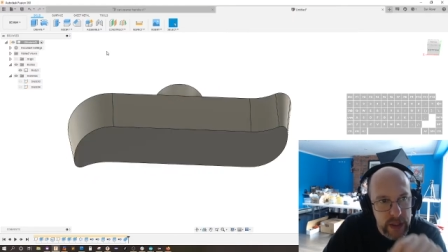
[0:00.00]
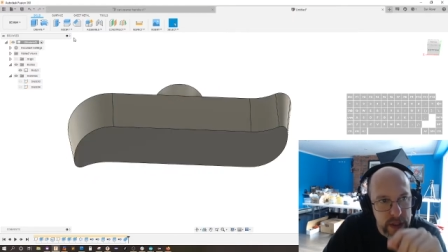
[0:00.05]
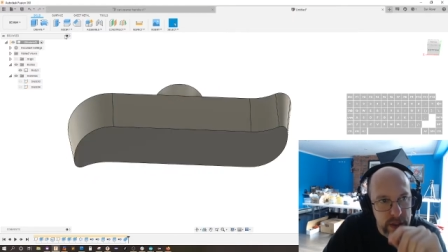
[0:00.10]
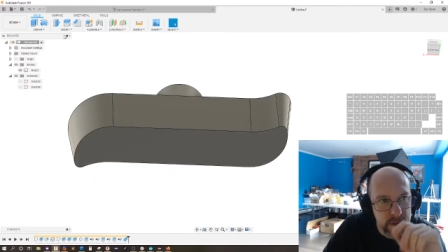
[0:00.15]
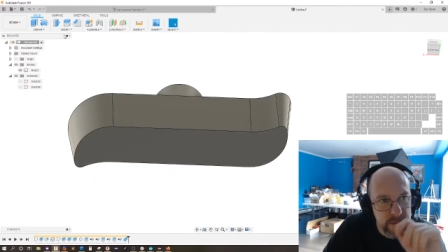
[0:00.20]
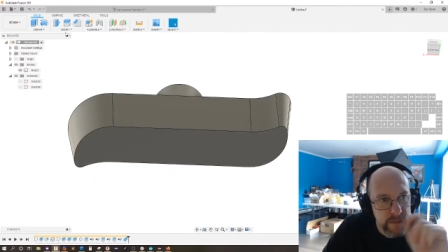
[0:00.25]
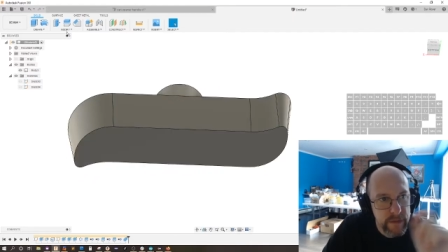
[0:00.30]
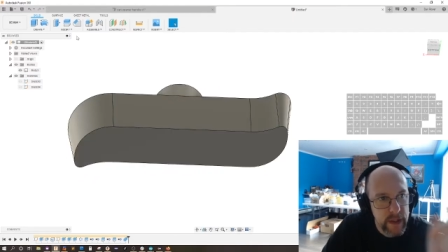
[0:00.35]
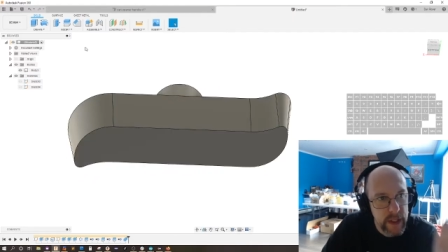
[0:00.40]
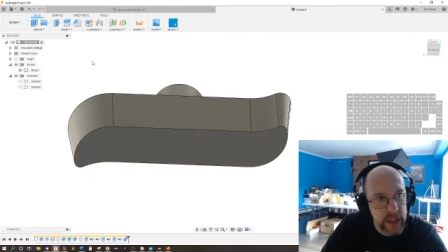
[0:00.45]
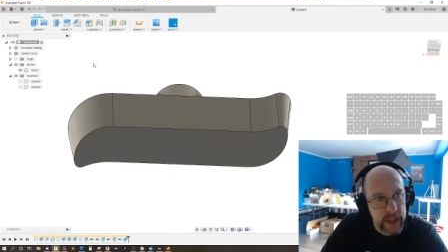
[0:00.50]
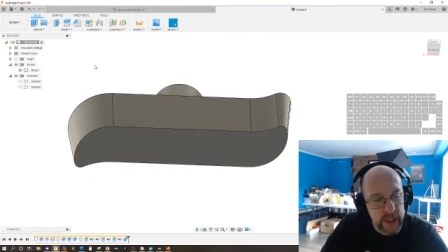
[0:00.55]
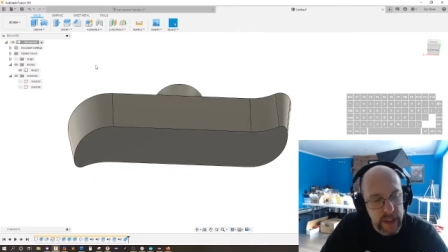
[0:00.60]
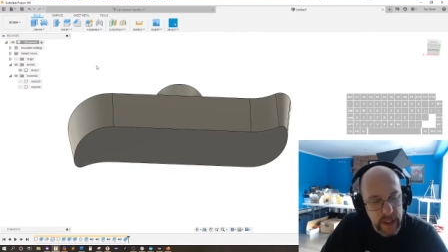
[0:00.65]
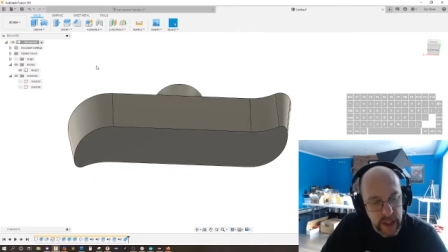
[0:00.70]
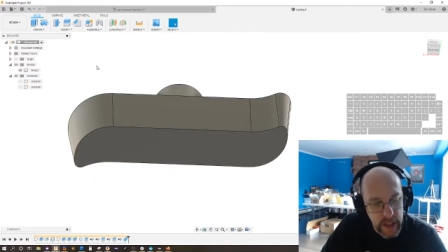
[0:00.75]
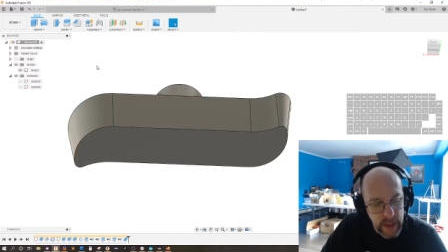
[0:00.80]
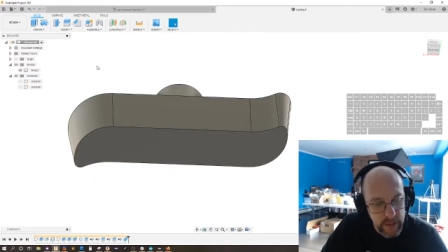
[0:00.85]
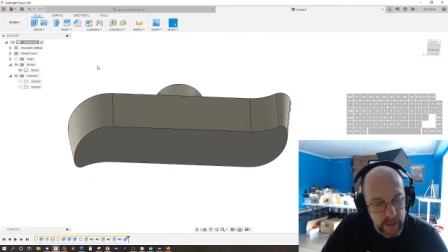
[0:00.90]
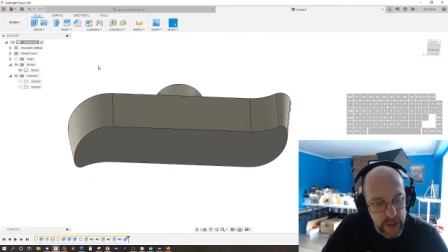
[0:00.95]
the fillet
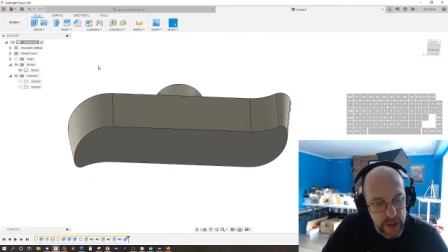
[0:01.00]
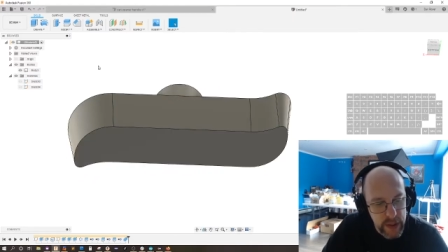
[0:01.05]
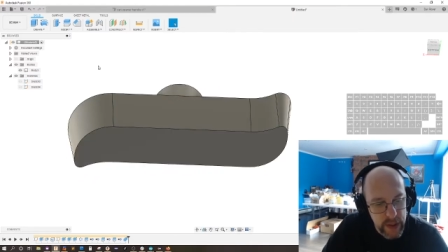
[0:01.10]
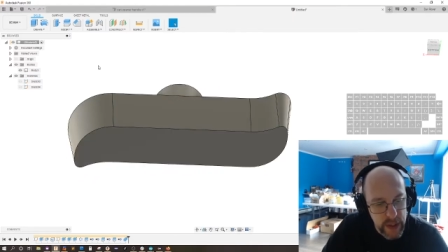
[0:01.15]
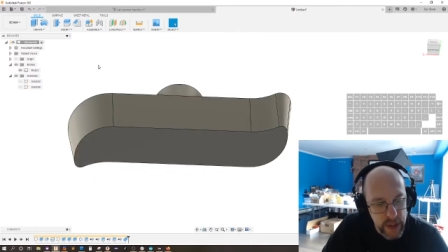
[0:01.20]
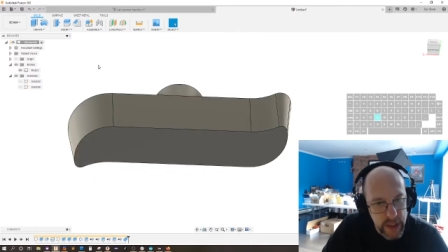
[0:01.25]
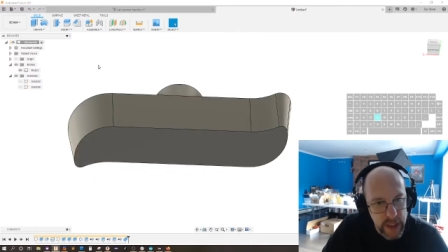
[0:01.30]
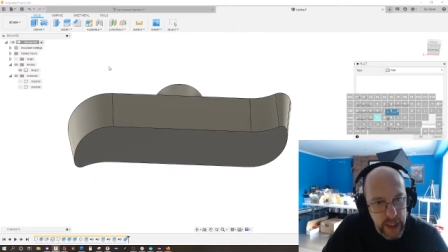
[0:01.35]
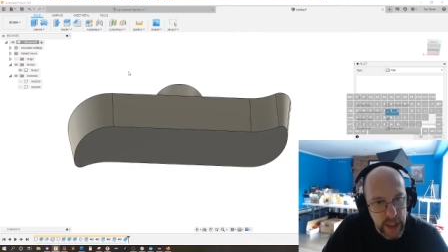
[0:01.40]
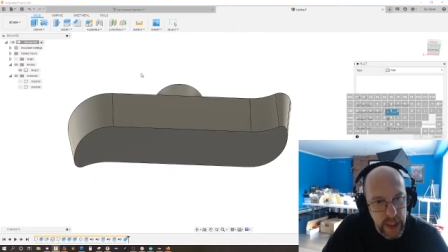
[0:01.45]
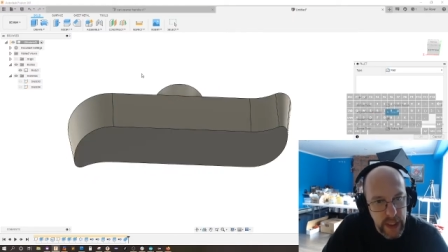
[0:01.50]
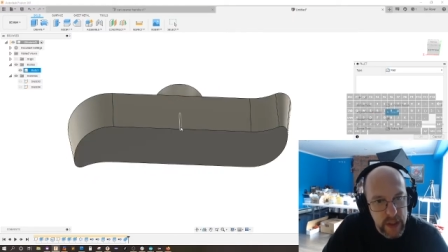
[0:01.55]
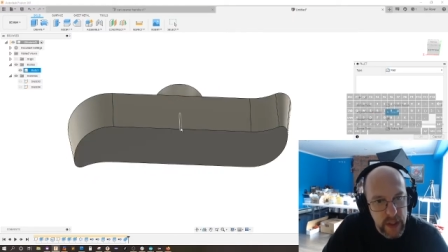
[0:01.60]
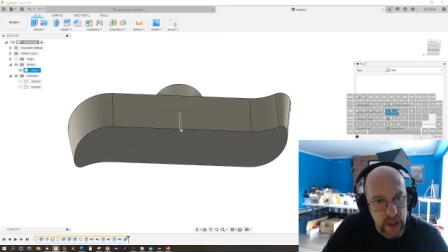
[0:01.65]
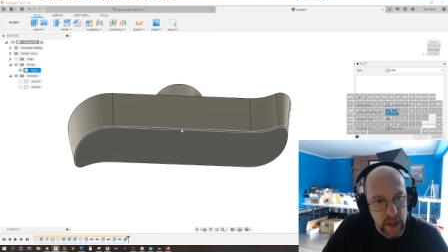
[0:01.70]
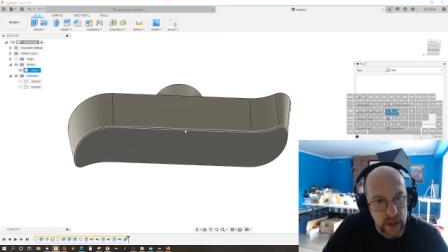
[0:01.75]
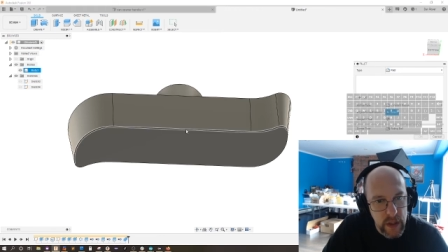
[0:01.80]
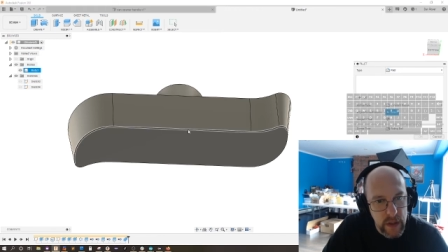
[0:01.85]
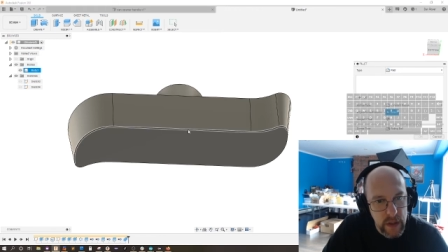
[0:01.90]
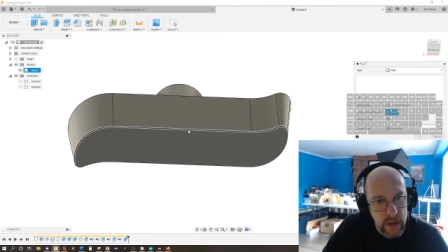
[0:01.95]
that I mentioned at the
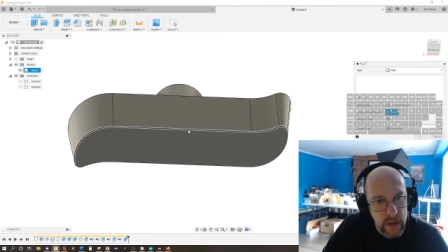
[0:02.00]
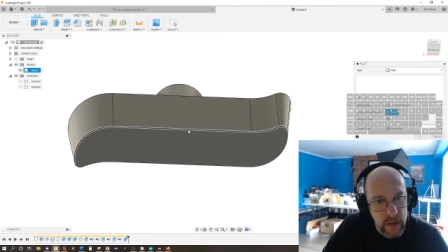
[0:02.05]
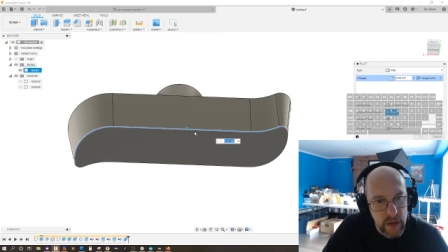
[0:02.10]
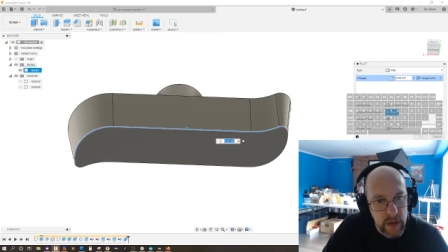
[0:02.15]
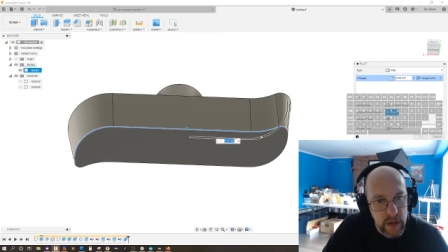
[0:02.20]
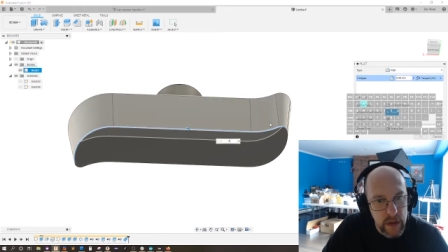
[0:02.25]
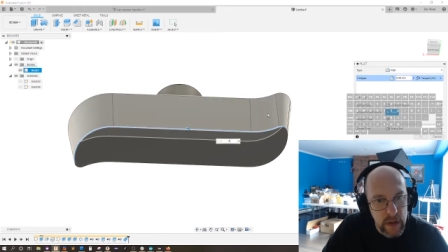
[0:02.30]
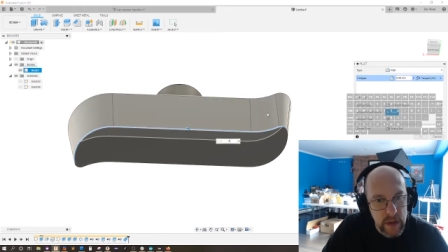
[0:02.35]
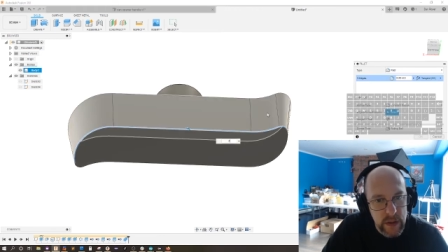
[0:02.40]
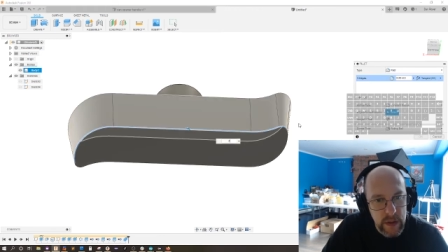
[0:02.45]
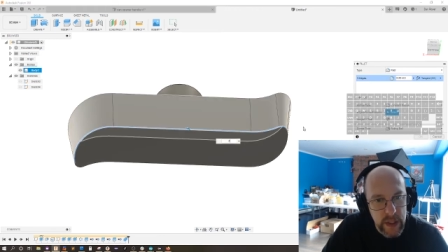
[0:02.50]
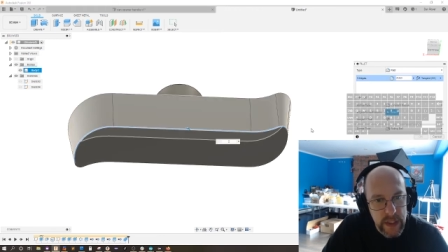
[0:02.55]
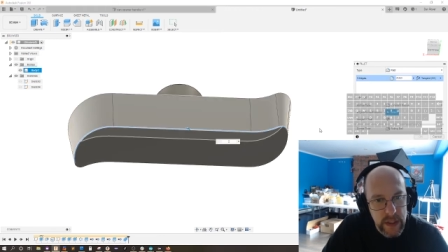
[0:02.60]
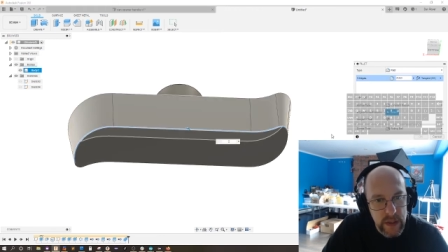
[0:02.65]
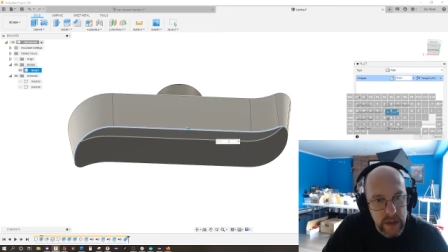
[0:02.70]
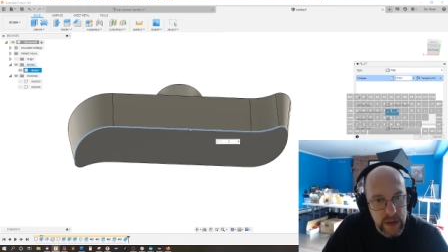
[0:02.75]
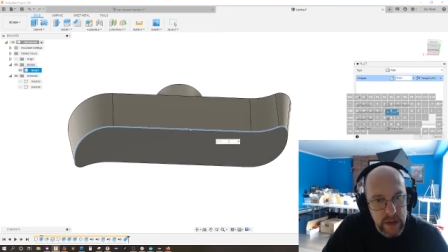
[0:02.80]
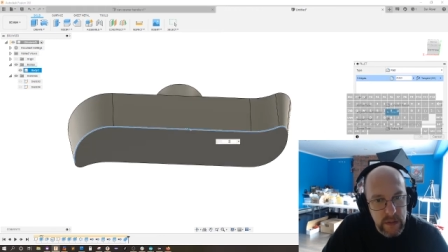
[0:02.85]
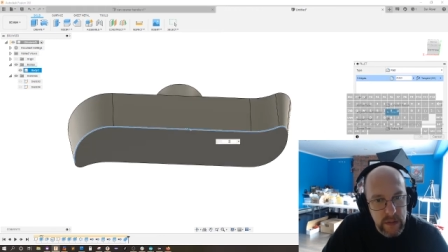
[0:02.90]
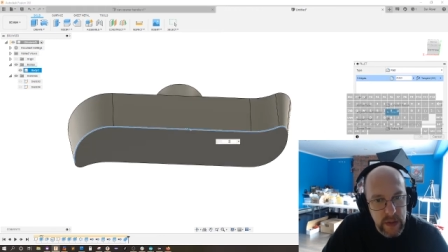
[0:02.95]
start.
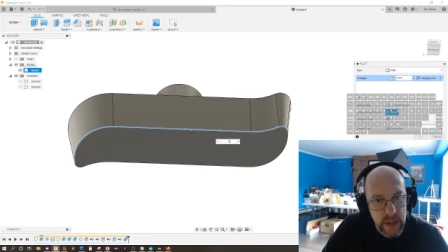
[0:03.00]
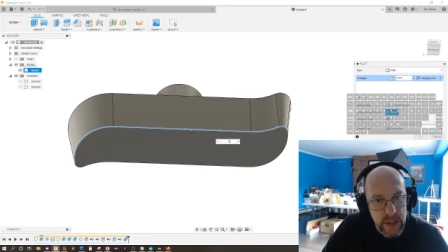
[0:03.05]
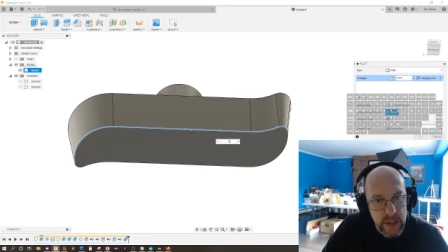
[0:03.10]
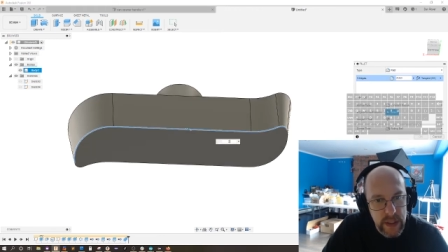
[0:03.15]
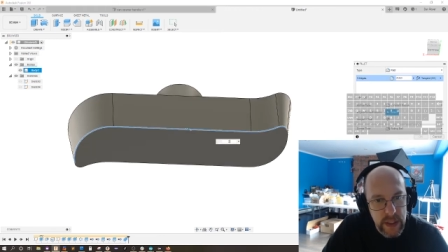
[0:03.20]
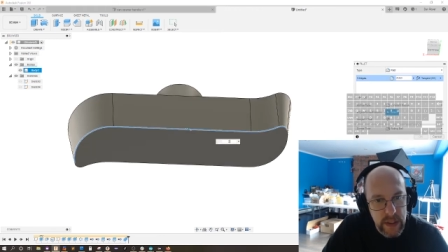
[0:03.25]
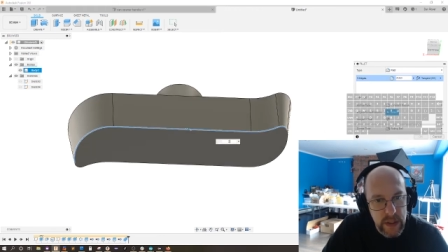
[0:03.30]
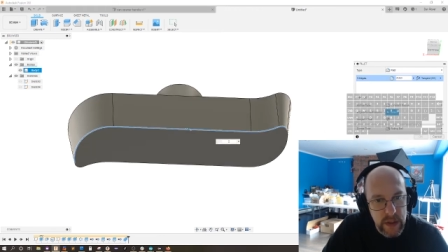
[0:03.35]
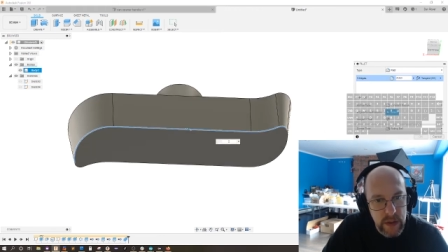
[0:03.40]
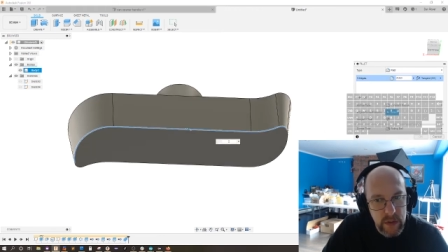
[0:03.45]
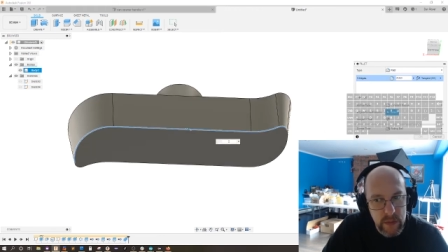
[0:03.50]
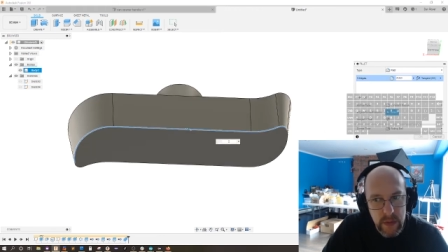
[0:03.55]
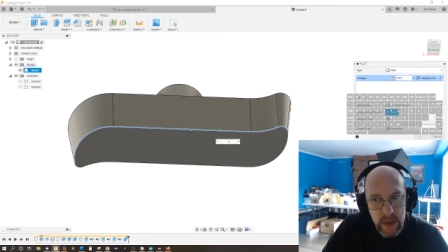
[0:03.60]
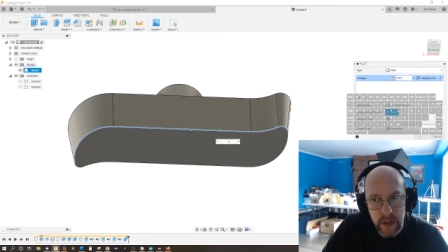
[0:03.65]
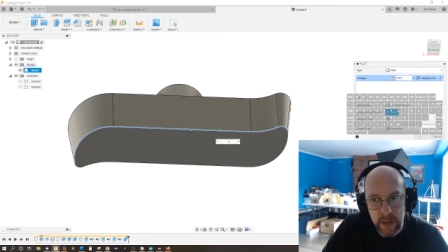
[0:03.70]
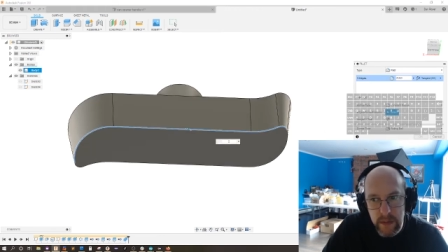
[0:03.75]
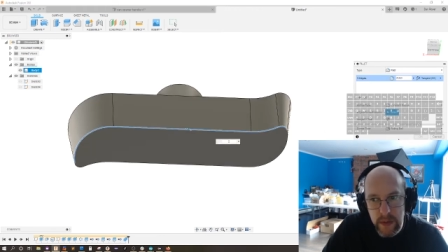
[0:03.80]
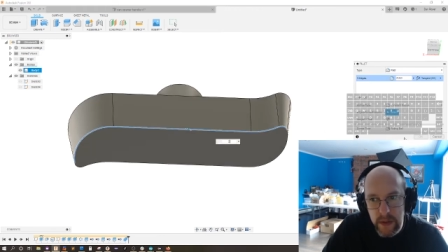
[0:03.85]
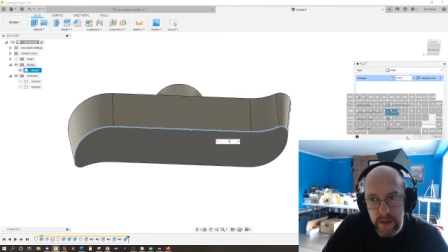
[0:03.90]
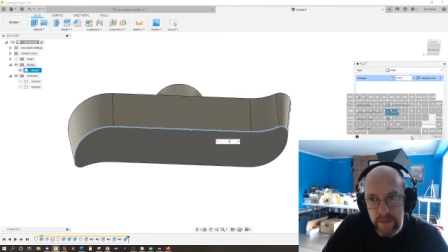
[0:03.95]
Let's say a two
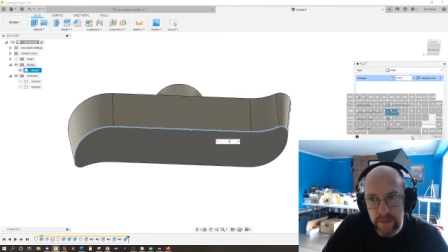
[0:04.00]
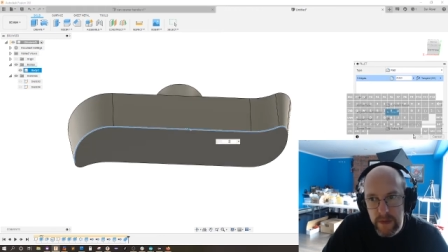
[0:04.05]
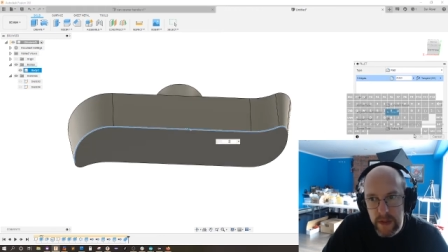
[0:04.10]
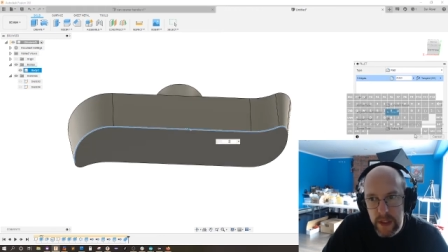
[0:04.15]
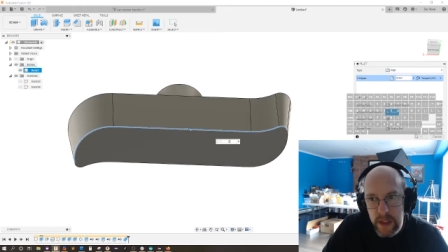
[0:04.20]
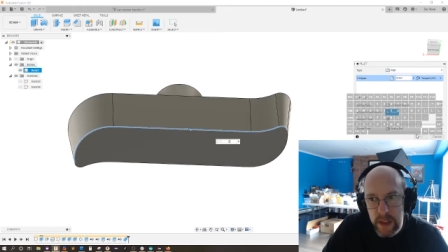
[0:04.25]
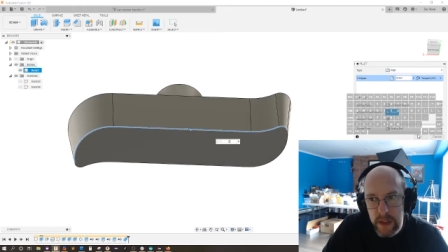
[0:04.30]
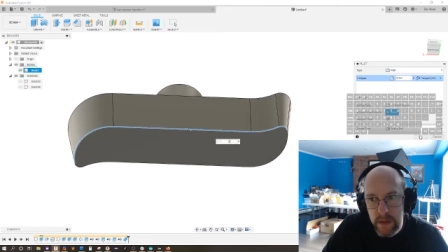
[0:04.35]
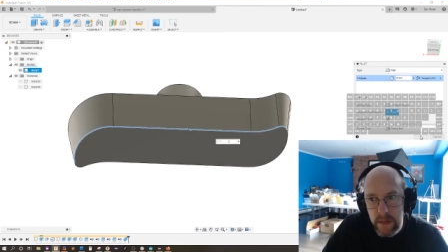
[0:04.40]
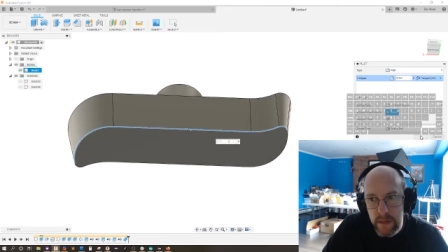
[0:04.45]
millimeter fillet.